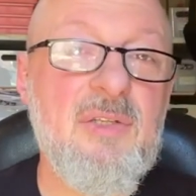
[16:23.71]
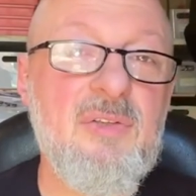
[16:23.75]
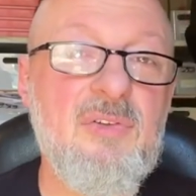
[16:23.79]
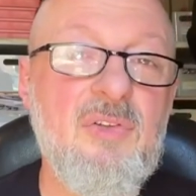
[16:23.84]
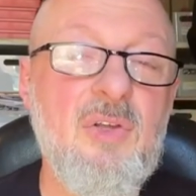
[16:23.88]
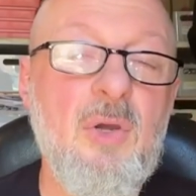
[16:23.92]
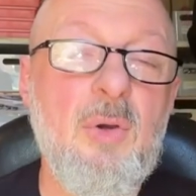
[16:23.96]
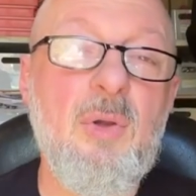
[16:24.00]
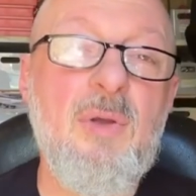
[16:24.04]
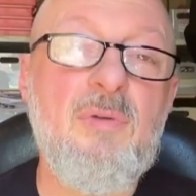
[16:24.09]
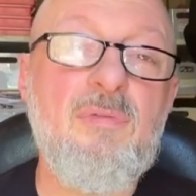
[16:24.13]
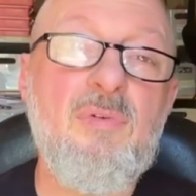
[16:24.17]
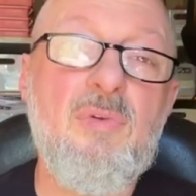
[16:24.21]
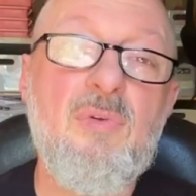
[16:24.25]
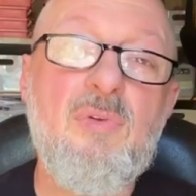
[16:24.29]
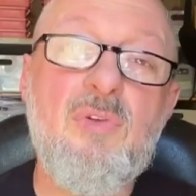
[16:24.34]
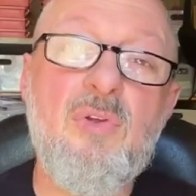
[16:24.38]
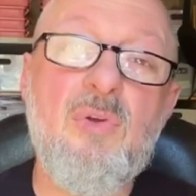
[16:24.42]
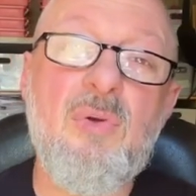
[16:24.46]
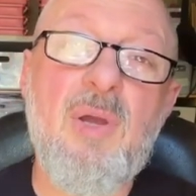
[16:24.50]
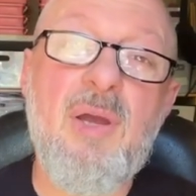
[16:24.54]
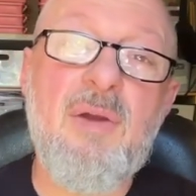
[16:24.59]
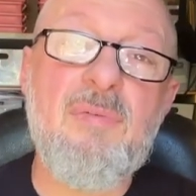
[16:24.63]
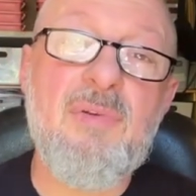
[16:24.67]
So if you
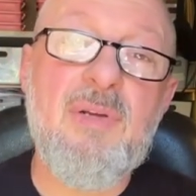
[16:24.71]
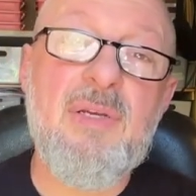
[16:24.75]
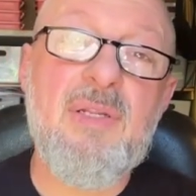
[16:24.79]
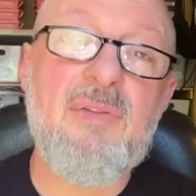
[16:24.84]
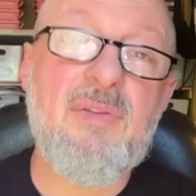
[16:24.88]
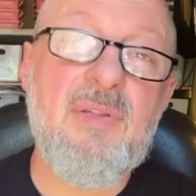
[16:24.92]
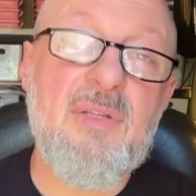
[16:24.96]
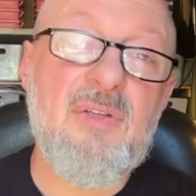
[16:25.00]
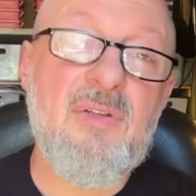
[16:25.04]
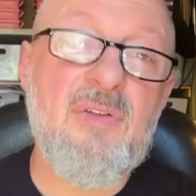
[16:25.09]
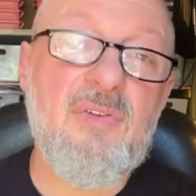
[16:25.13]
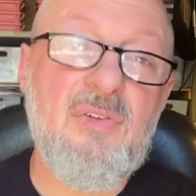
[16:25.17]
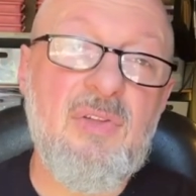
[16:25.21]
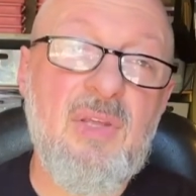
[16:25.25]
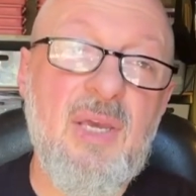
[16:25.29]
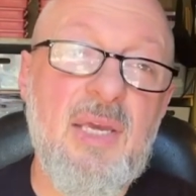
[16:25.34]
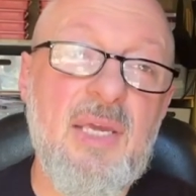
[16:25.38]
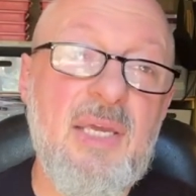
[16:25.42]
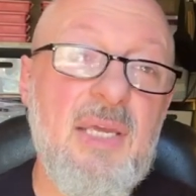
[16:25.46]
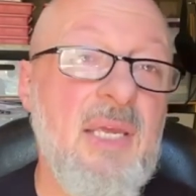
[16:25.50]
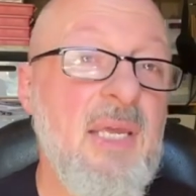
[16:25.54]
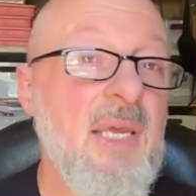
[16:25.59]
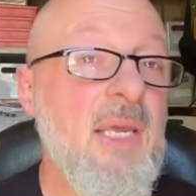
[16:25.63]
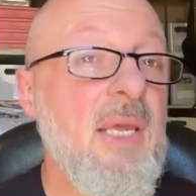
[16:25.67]
do have anything to
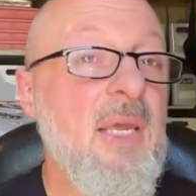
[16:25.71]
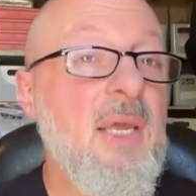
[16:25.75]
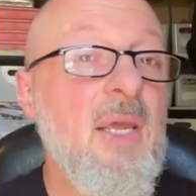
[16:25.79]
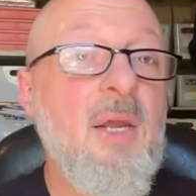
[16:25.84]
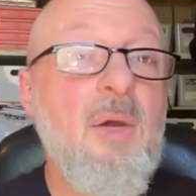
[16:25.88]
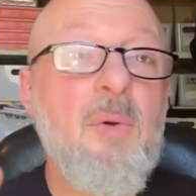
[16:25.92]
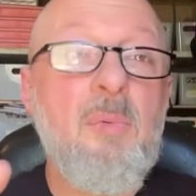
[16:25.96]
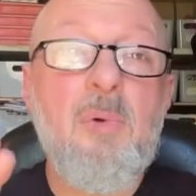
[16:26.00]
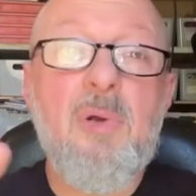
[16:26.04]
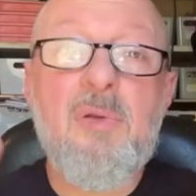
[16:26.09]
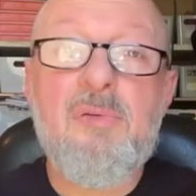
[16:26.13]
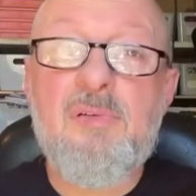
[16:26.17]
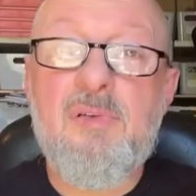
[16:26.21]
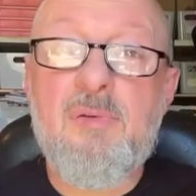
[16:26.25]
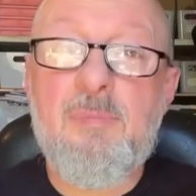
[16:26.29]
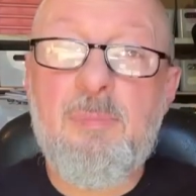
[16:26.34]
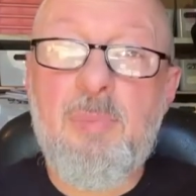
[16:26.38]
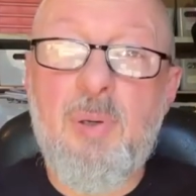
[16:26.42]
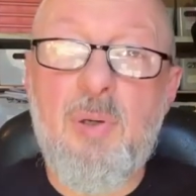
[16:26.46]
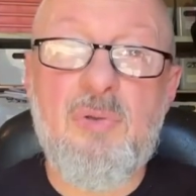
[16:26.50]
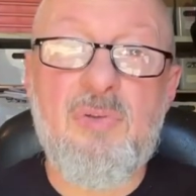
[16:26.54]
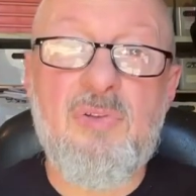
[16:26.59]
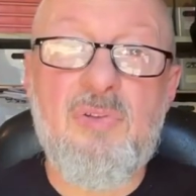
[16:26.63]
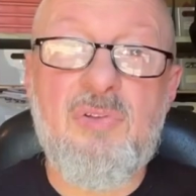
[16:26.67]
say, whether it's
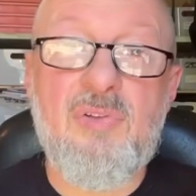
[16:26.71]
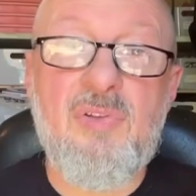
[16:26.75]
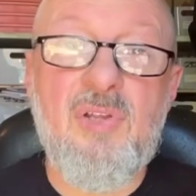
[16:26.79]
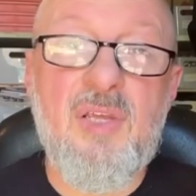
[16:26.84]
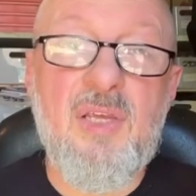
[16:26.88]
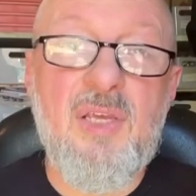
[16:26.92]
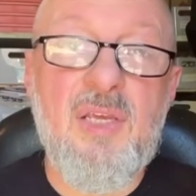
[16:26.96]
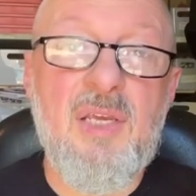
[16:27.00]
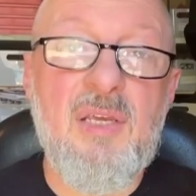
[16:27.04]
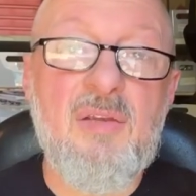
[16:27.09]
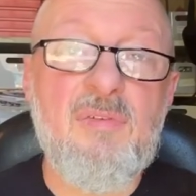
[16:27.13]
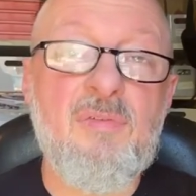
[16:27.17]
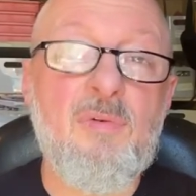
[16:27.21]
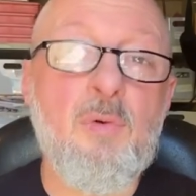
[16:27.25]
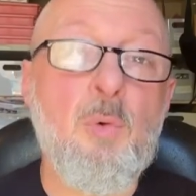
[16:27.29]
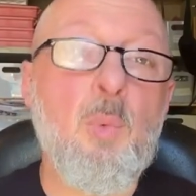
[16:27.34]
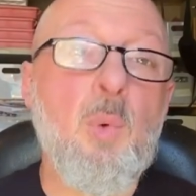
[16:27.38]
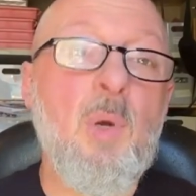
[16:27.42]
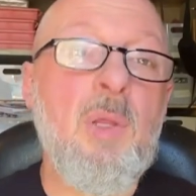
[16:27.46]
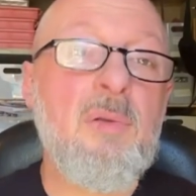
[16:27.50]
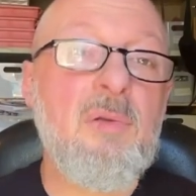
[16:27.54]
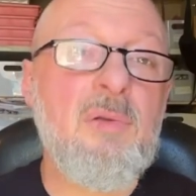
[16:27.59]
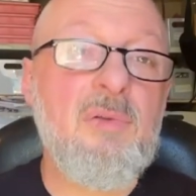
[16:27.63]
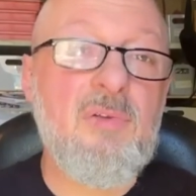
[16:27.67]
positive,
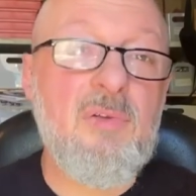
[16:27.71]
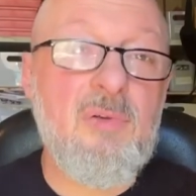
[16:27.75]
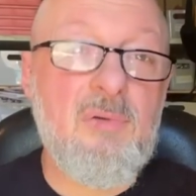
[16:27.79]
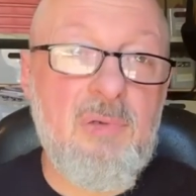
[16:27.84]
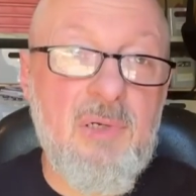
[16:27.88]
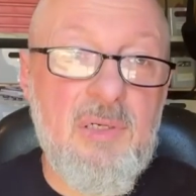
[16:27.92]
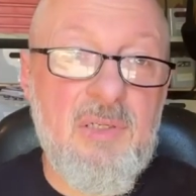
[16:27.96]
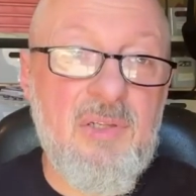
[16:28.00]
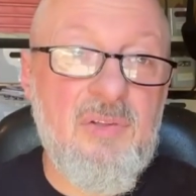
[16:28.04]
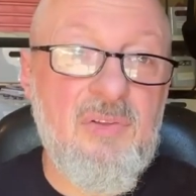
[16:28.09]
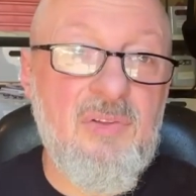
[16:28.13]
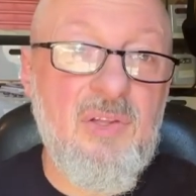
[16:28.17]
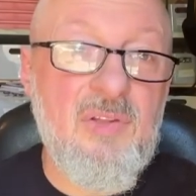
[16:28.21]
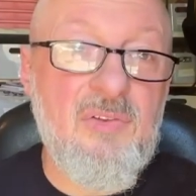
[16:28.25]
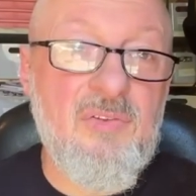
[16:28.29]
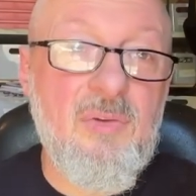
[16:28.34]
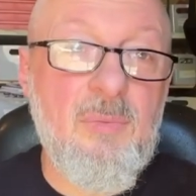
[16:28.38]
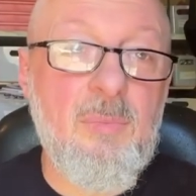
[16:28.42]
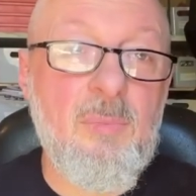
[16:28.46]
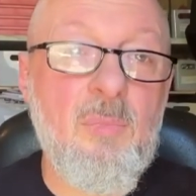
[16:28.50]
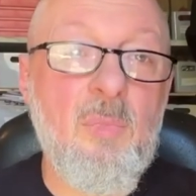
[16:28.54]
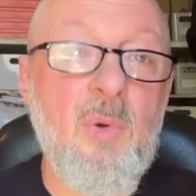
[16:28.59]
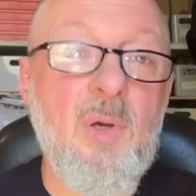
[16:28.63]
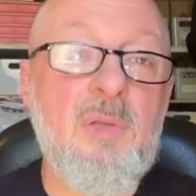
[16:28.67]
whether it's a
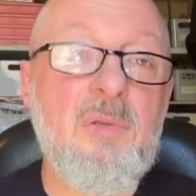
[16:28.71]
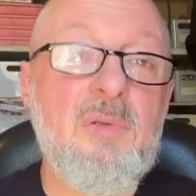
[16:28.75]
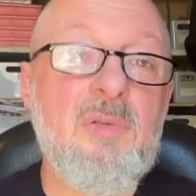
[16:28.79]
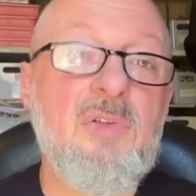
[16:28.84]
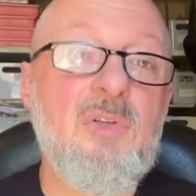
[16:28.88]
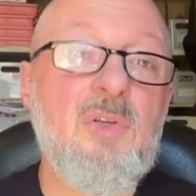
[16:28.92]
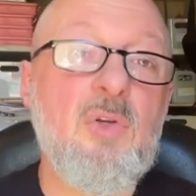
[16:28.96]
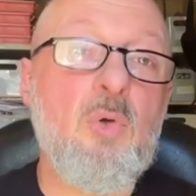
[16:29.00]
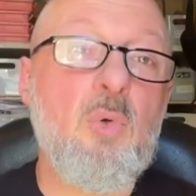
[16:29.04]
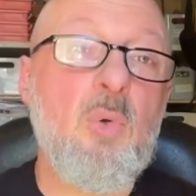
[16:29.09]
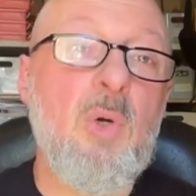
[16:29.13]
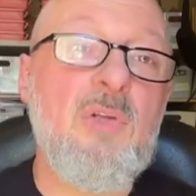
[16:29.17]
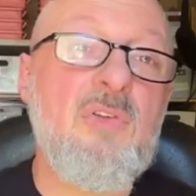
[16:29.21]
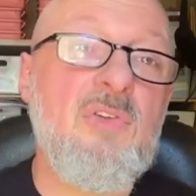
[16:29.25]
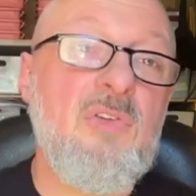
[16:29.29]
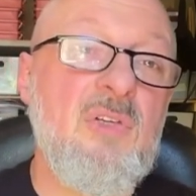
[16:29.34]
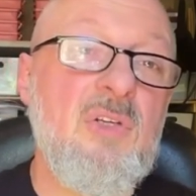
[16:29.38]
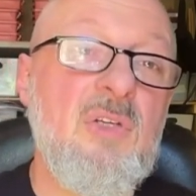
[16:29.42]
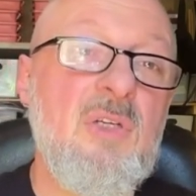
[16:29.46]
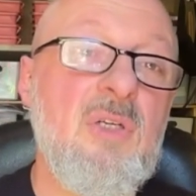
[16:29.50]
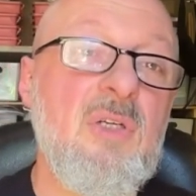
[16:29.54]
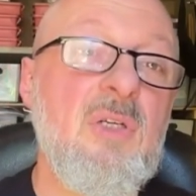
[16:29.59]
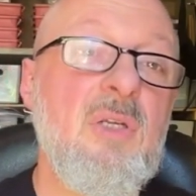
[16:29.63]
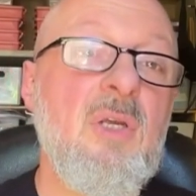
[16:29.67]
criticism, whether it's a
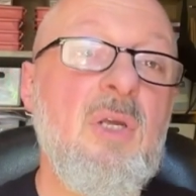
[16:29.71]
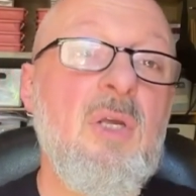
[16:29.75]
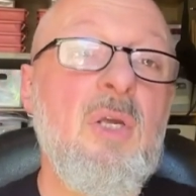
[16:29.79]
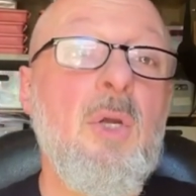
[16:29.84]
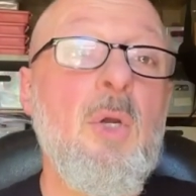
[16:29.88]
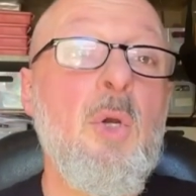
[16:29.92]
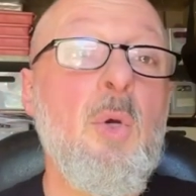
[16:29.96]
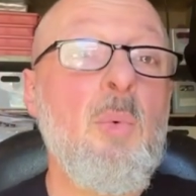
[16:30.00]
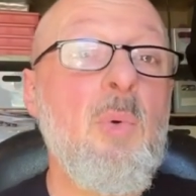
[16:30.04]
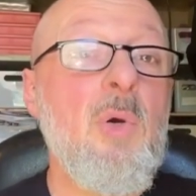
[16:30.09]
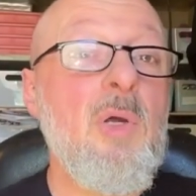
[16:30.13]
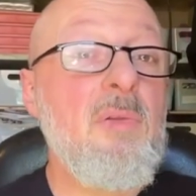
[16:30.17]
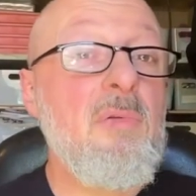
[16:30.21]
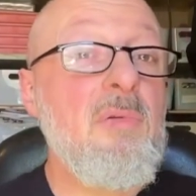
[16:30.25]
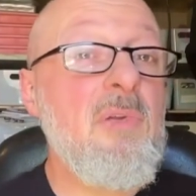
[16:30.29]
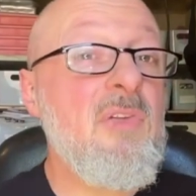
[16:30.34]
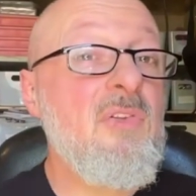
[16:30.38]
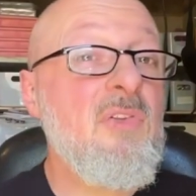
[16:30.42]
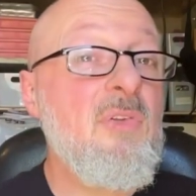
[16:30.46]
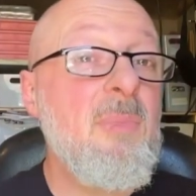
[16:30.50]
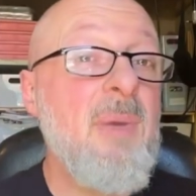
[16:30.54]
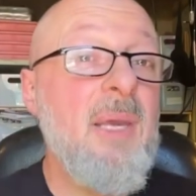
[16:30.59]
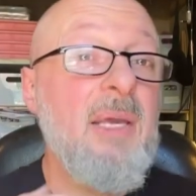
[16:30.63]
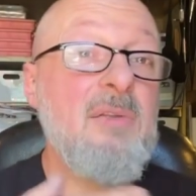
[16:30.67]
question, whether it's
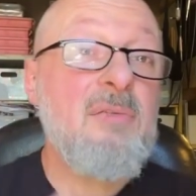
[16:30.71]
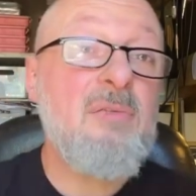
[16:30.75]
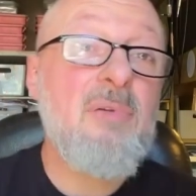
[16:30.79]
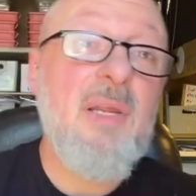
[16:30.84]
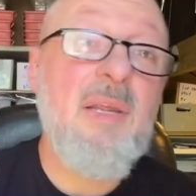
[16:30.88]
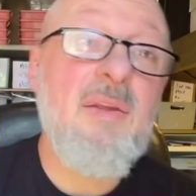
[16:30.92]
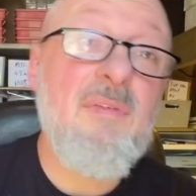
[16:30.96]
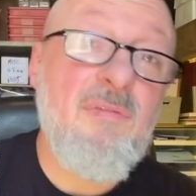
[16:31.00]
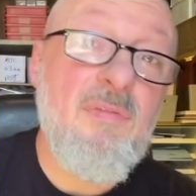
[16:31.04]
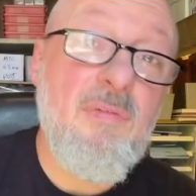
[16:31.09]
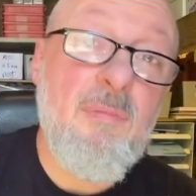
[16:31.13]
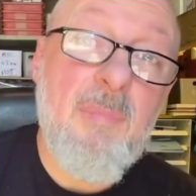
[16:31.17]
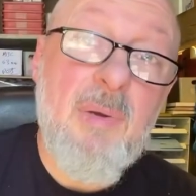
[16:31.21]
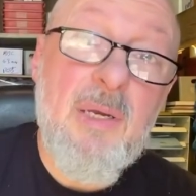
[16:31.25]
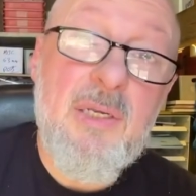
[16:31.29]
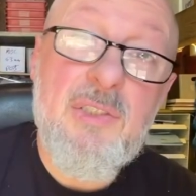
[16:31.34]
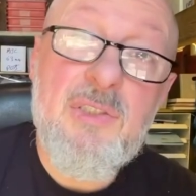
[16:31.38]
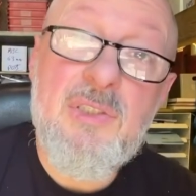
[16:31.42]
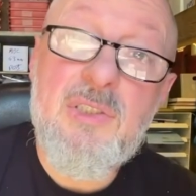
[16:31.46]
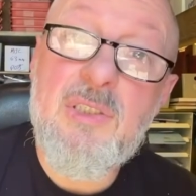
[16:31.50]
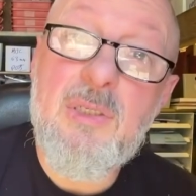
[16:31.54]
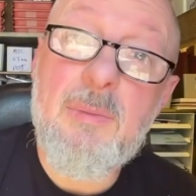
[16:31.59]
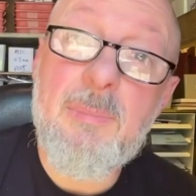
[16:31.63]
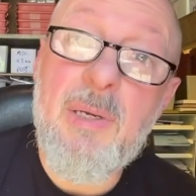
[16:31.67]
some extra
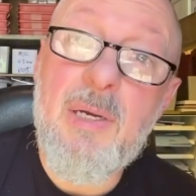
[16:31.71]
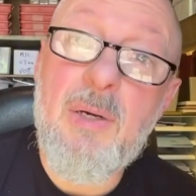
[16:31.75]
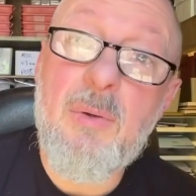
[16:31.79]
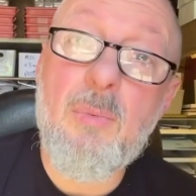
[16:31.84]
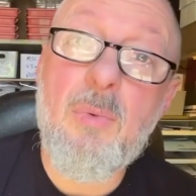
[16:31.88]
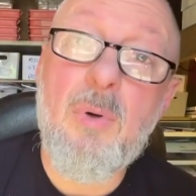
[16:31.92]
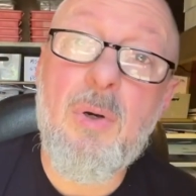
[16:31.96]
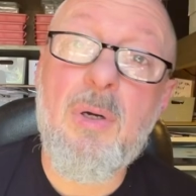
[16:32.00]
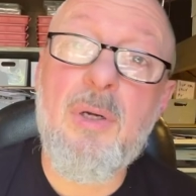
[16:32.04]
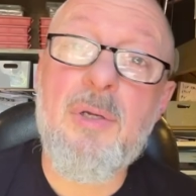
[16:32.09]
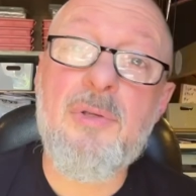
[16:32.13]
information about what I